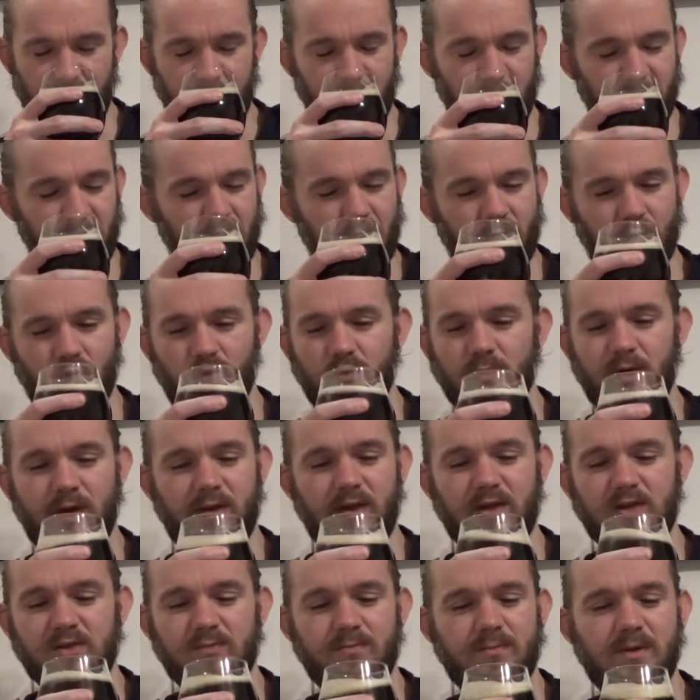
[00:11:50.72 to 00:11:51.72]
but the aroma of
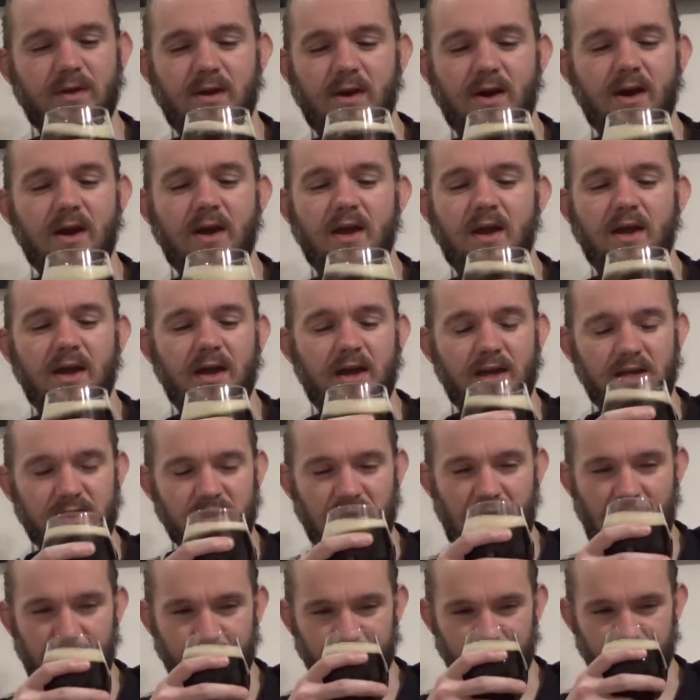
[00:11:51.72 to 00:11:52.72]
this beer is
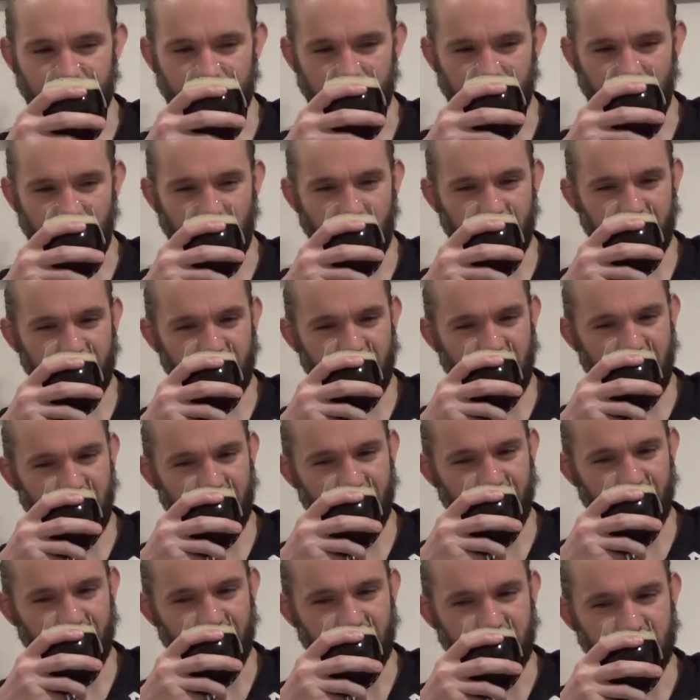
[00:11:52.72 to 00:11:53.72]
absolutely lovely.
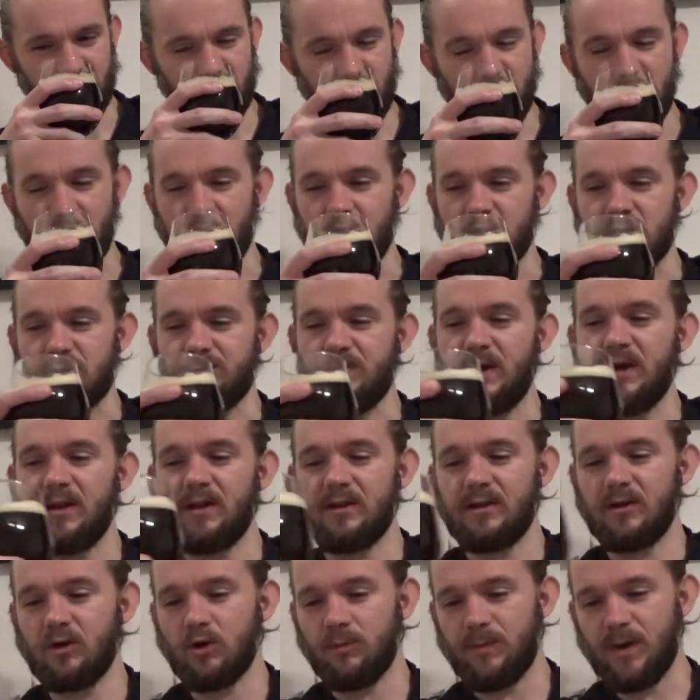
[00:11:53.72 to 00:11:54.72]
So you can smell
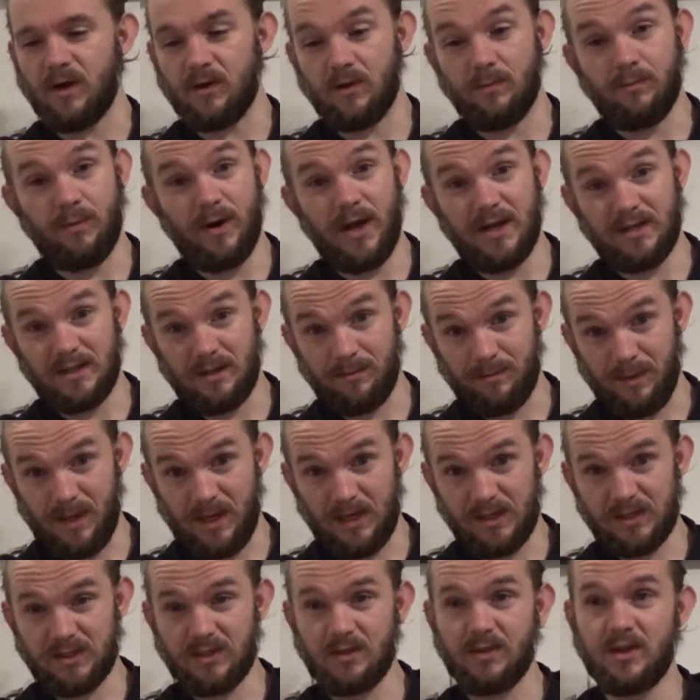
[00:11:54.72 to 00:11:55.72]
a little bit of the Brady
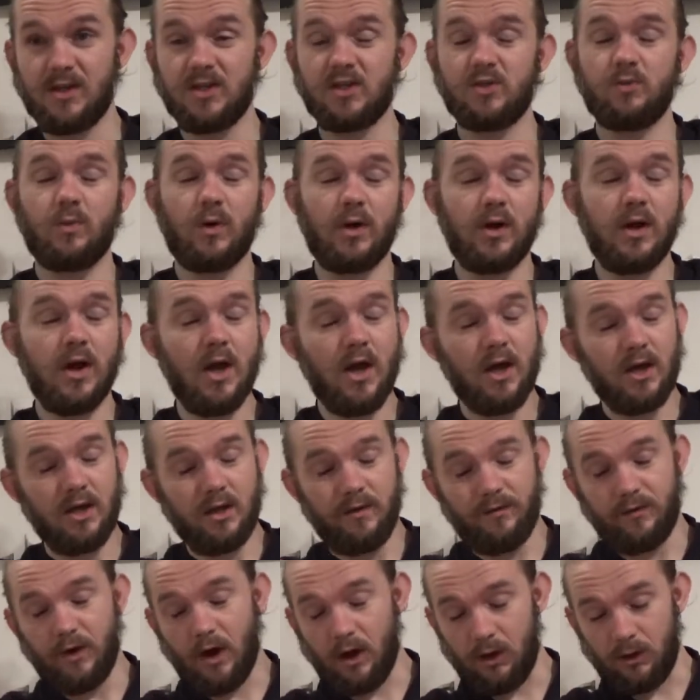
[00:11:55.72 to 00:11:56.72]
base in this one.
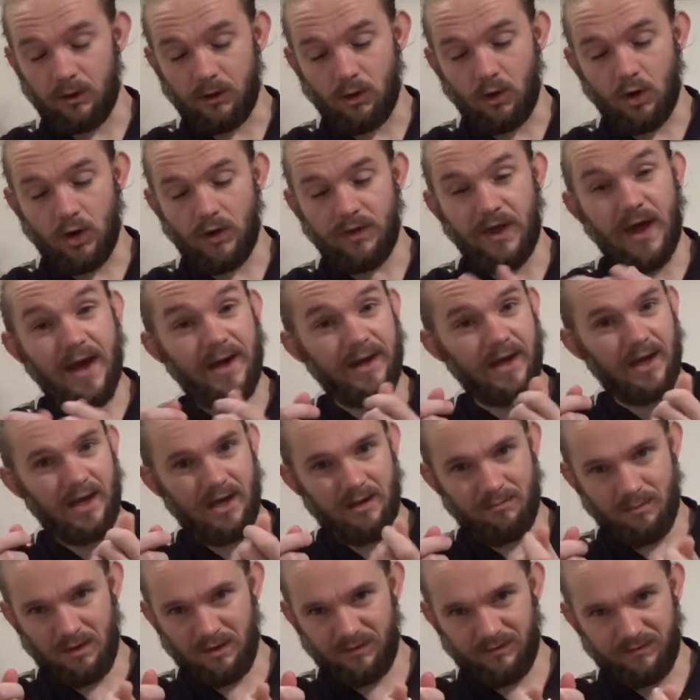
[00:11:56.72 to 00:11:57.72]
You've got a lot of that kind
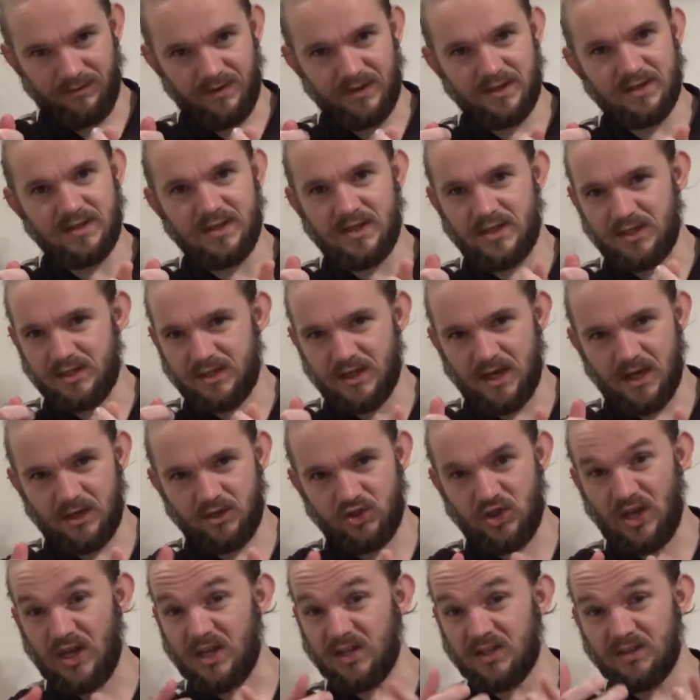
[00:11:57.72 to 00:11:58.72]
of McVitie's
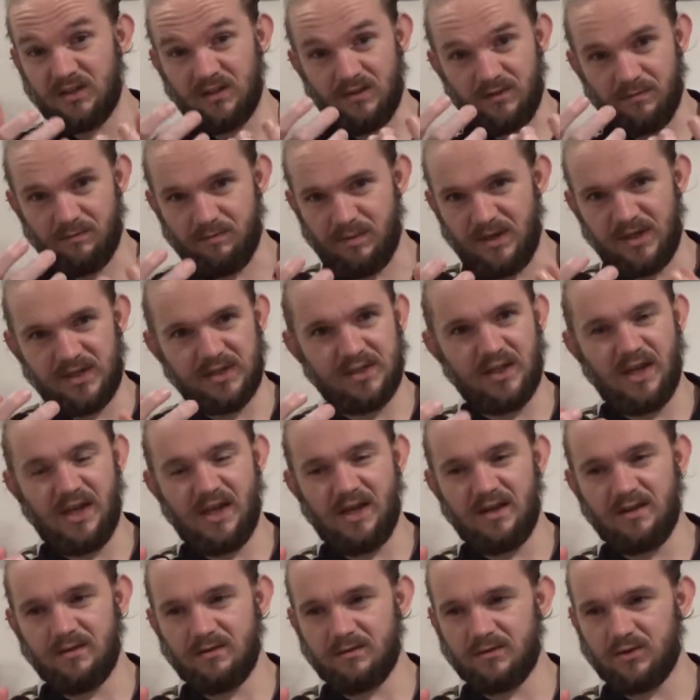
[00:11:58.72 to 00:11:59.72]
digestive
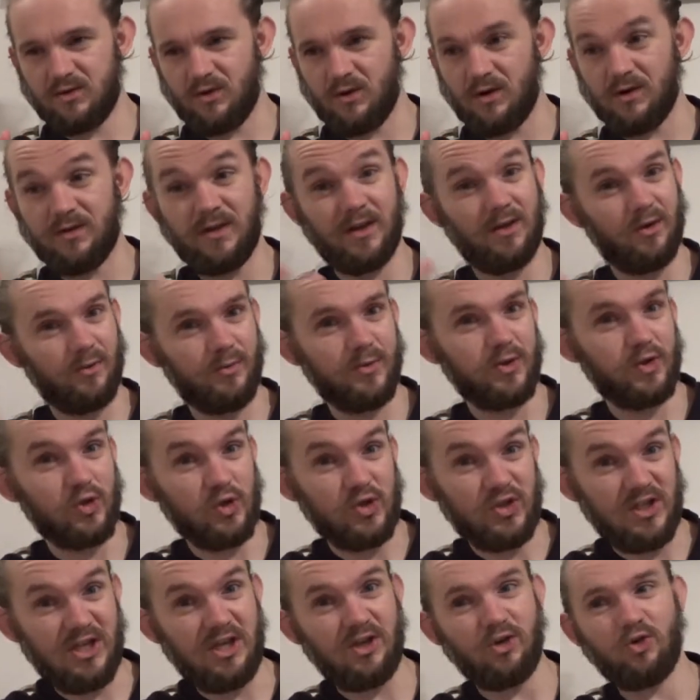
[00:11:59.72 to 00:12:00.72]
biscuity sort of thing, or we
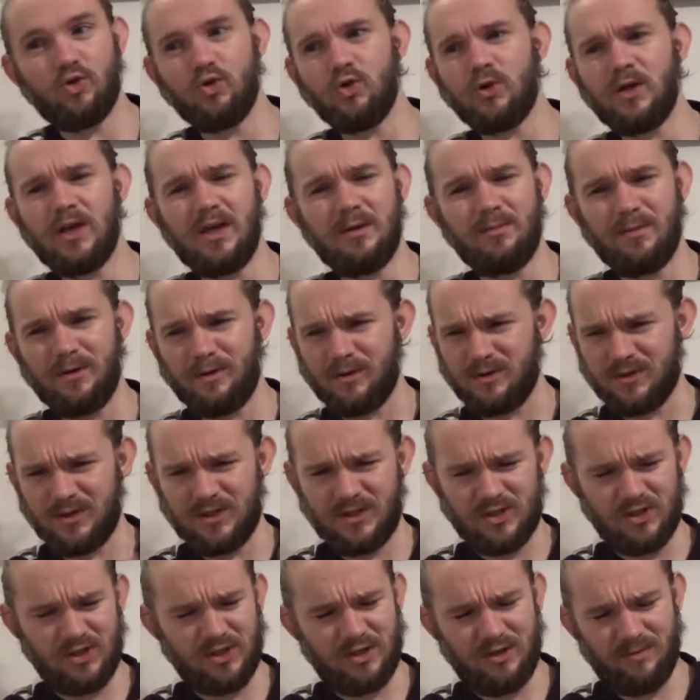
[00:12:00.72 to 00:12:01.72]
should say cookie because
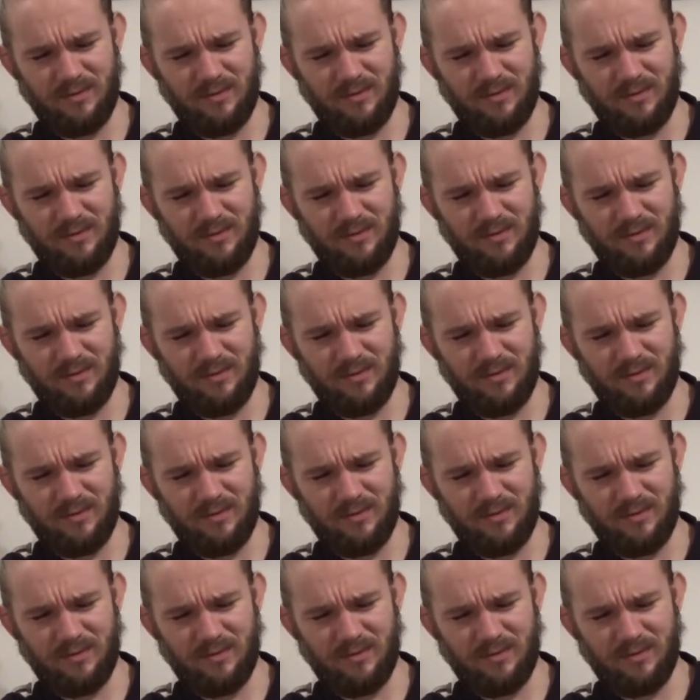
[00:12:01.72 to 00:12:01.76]
this is an